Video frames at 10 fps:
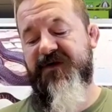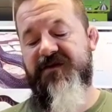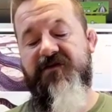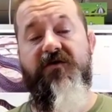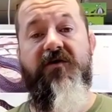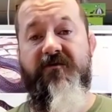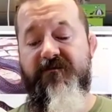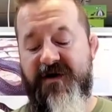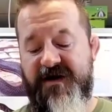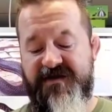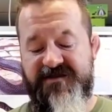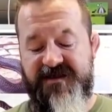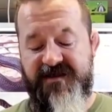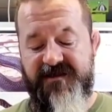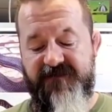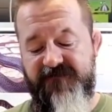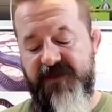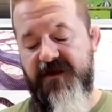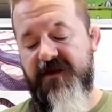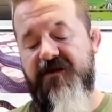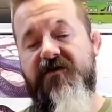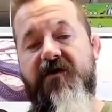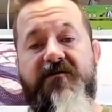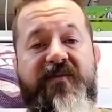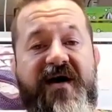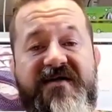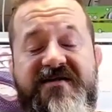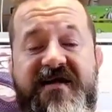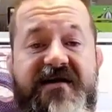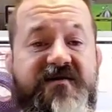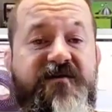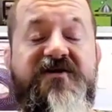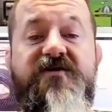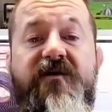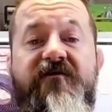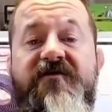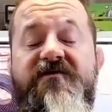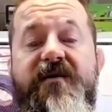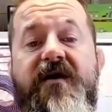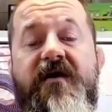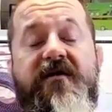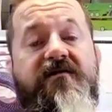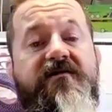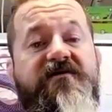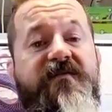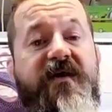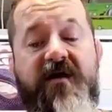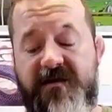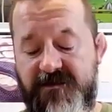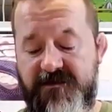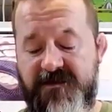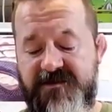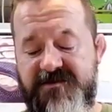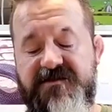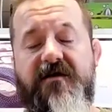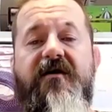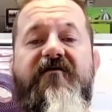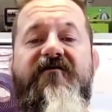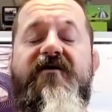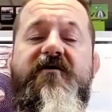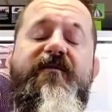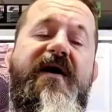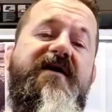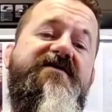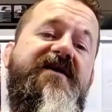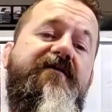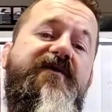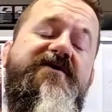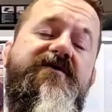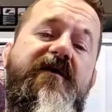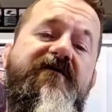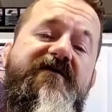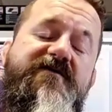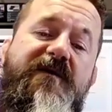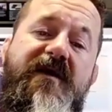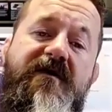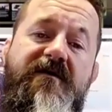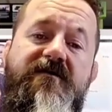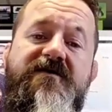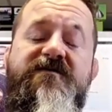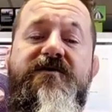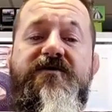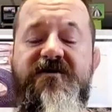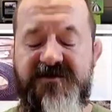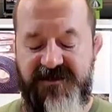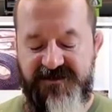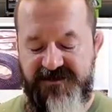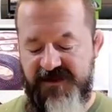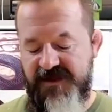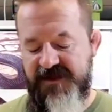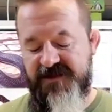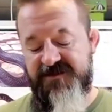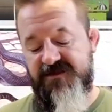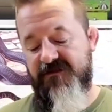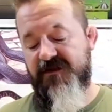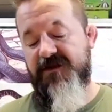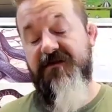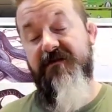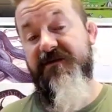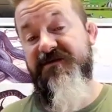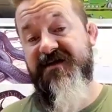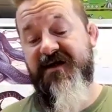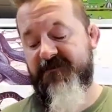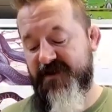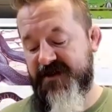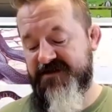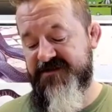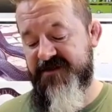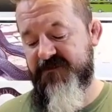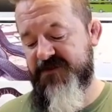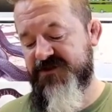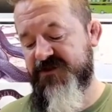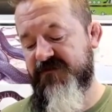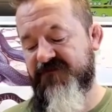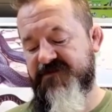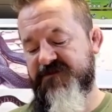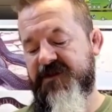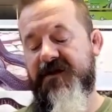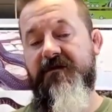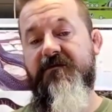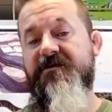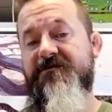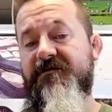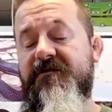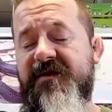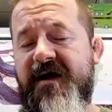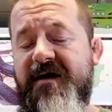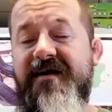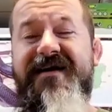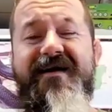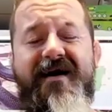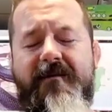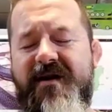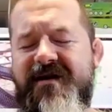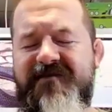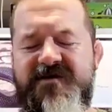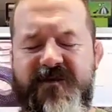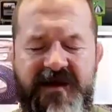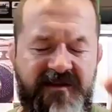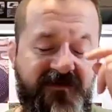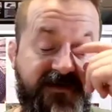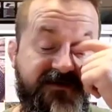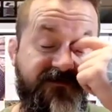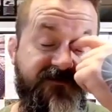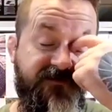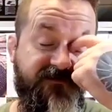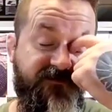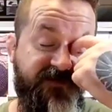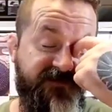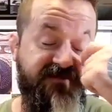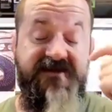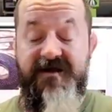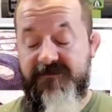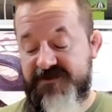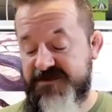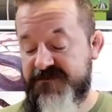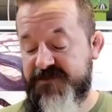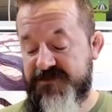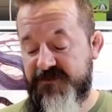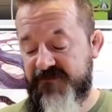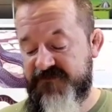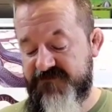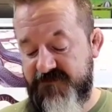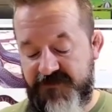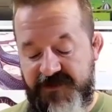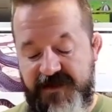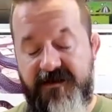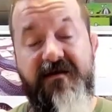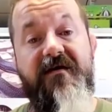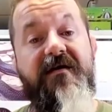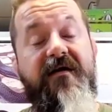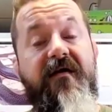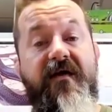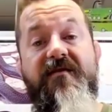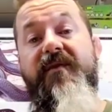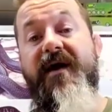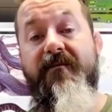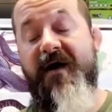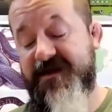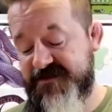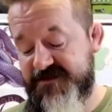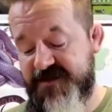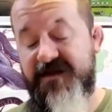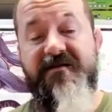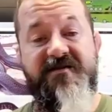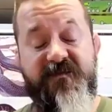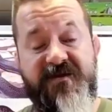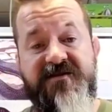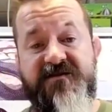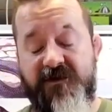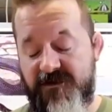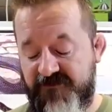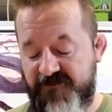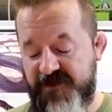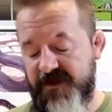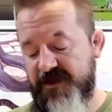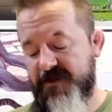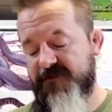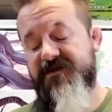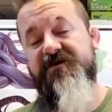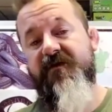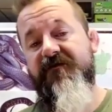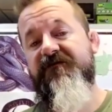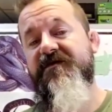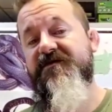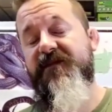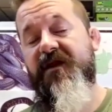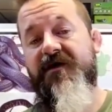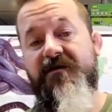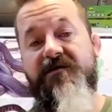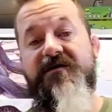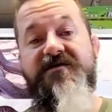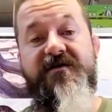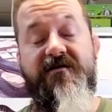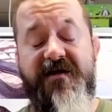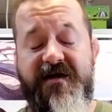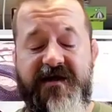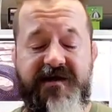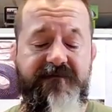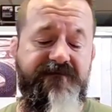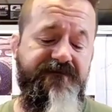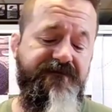being the northern pine snake. Northern pine snake is Pituophis melanoleucus. Florida pine snake, Pituophis melanoleucus mugitus. Historically, Louisiana pine snake, Pituophis melanoleucus reuveni. I believe that's been elevated to its own species now, which is Pituophis reuveni. And then the black pine snake, the species we're covering, Pituophis melanoleucus lodingi.